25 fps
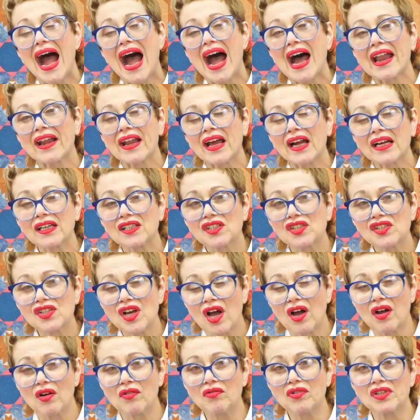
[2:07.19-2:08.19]
and I
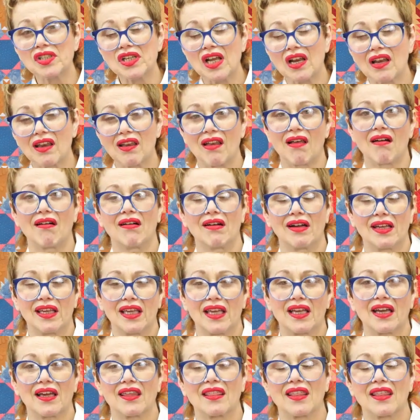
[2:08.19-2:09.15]
don't like